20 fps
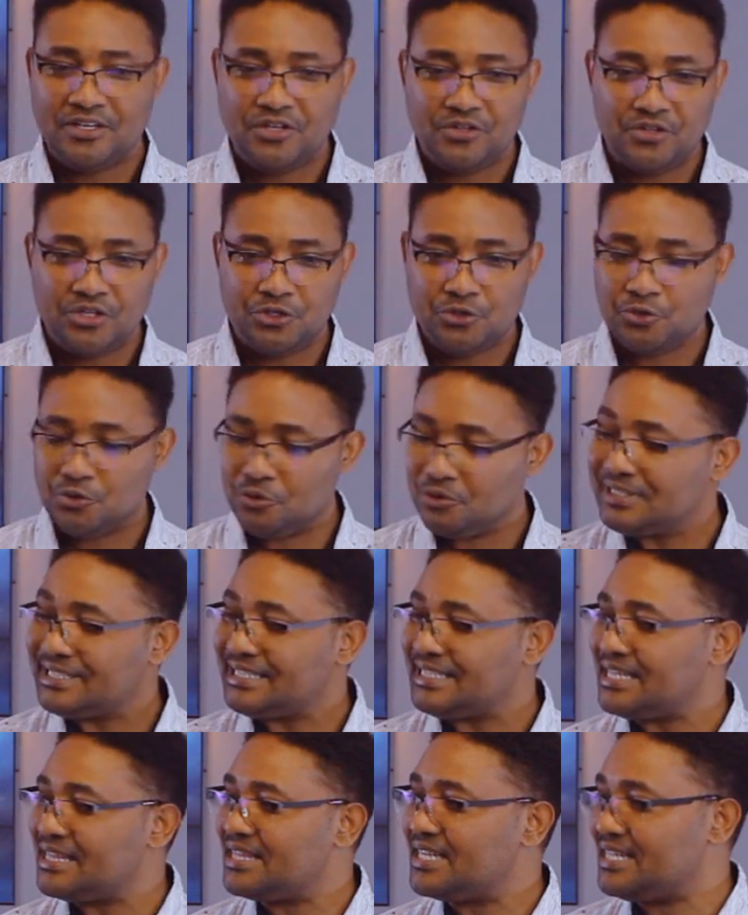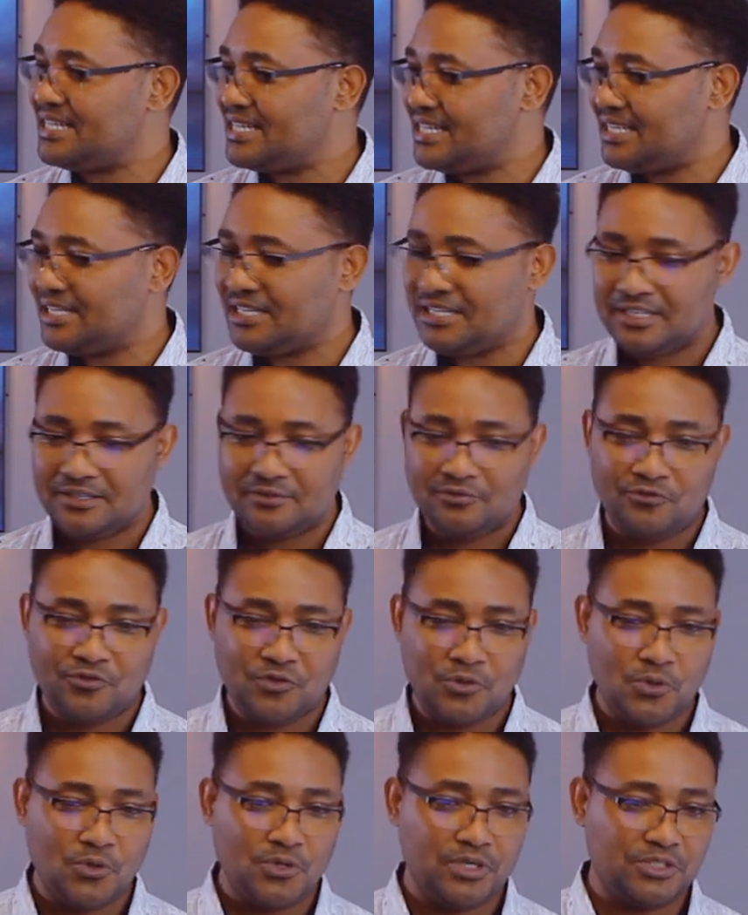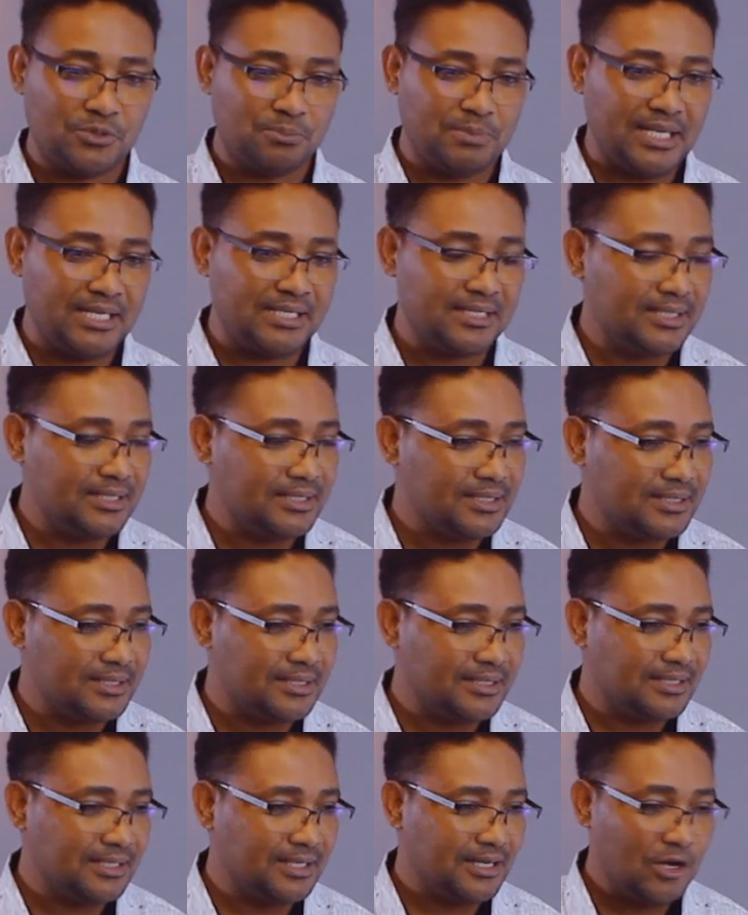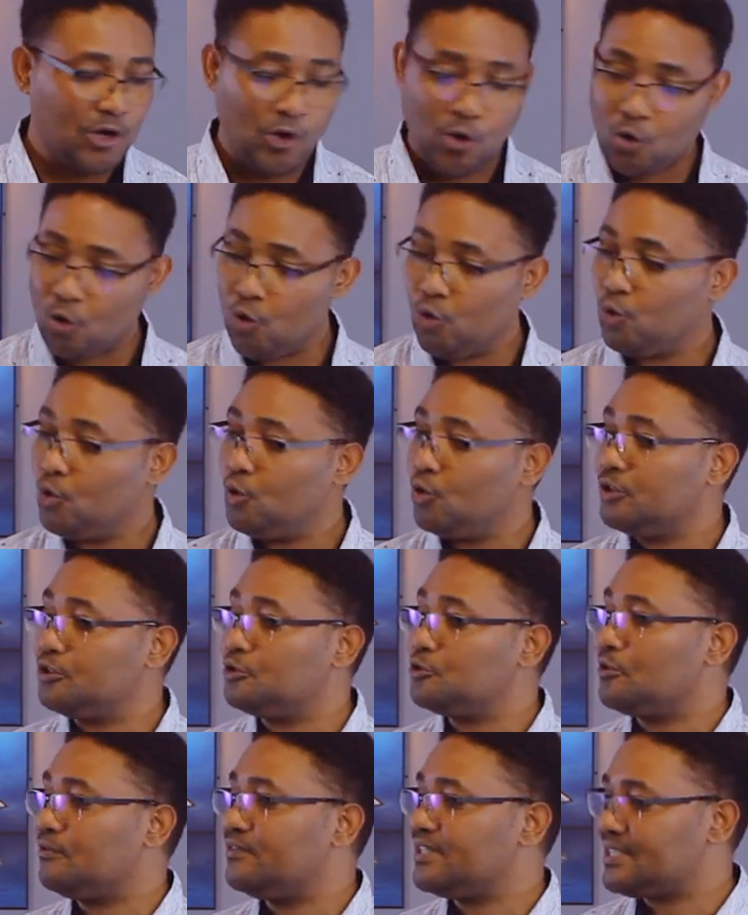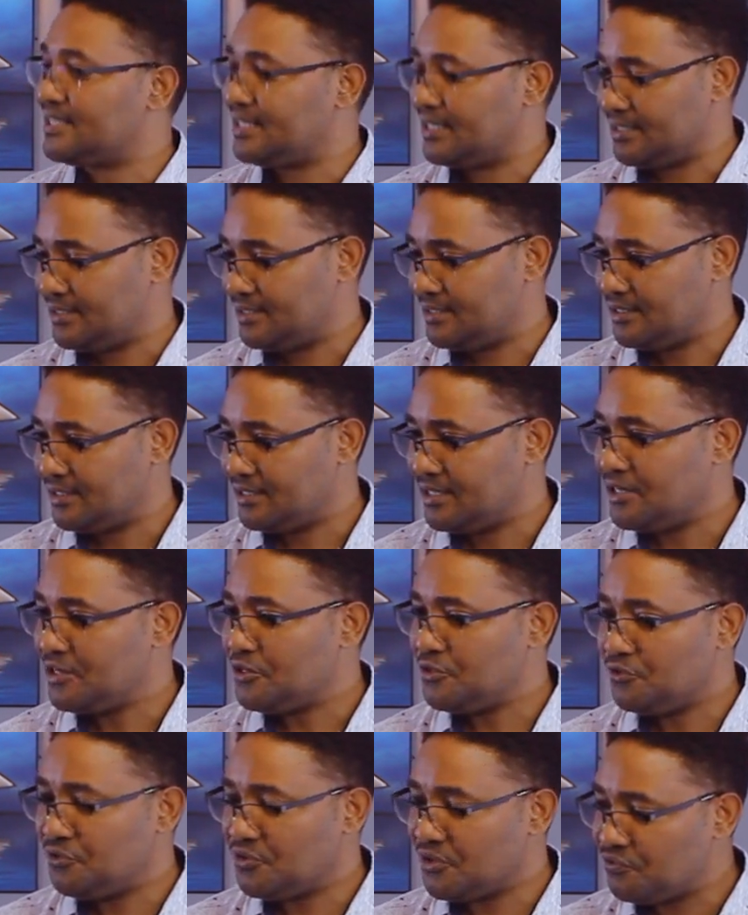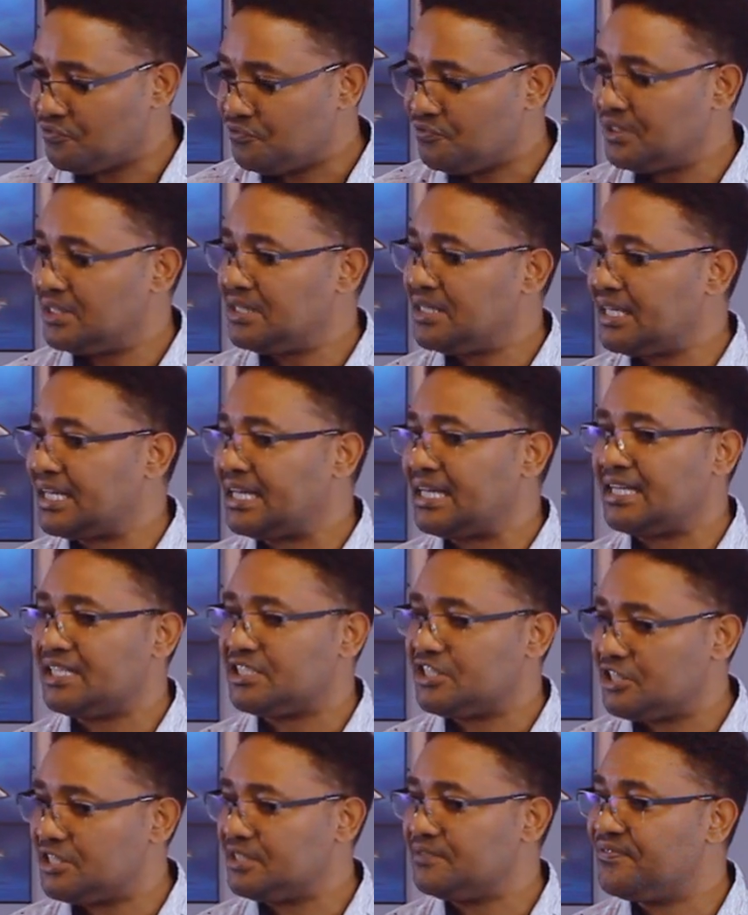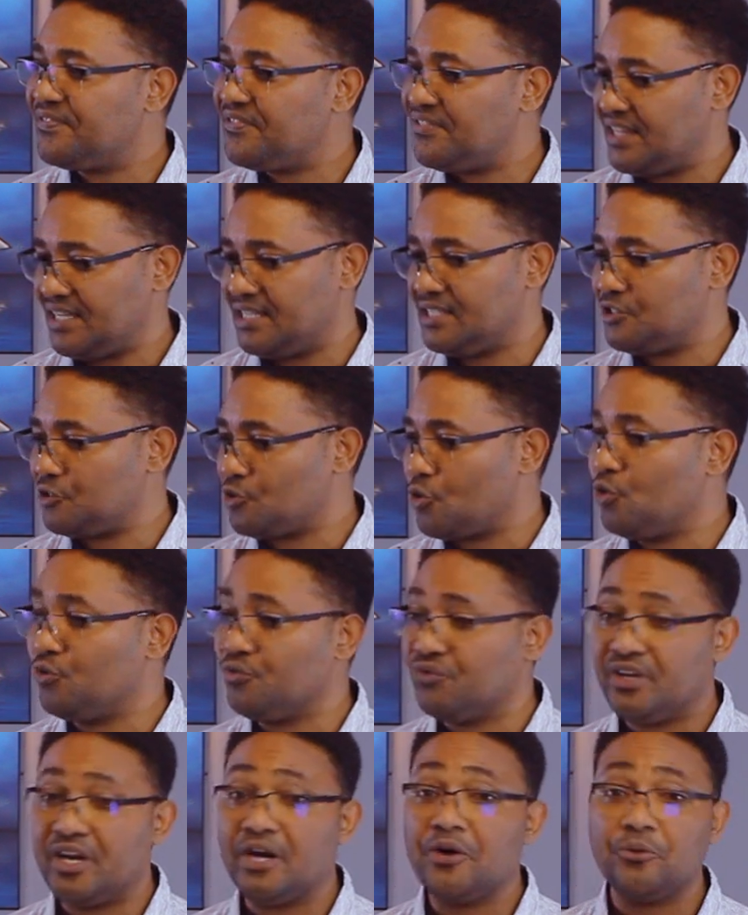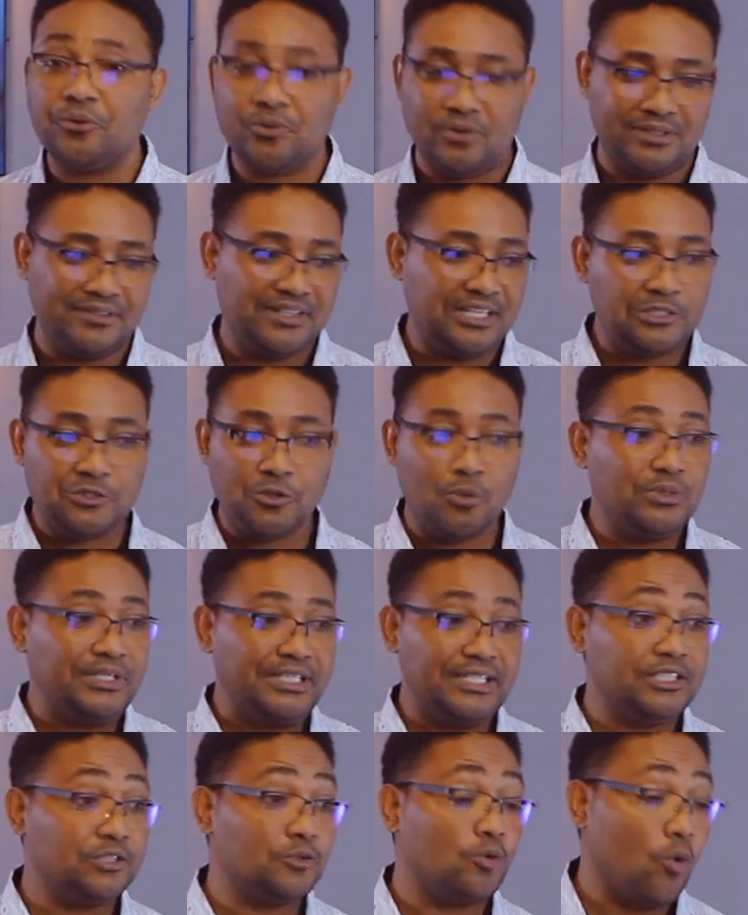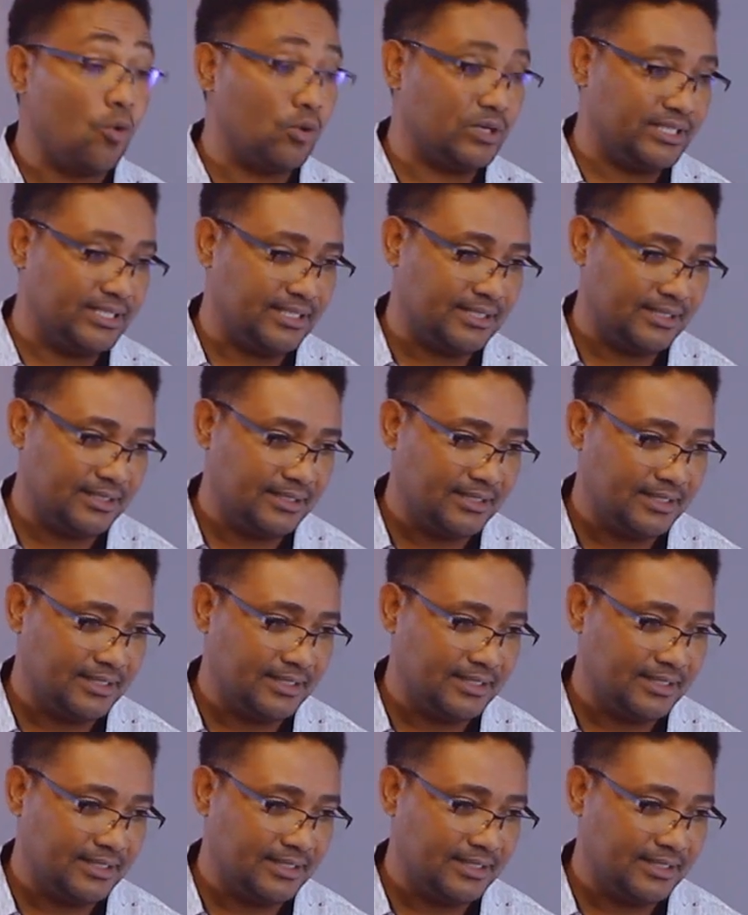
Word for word: They do not see the need for God's blessings or God's oversight. They feel they can achieve things on their own. They don't need God.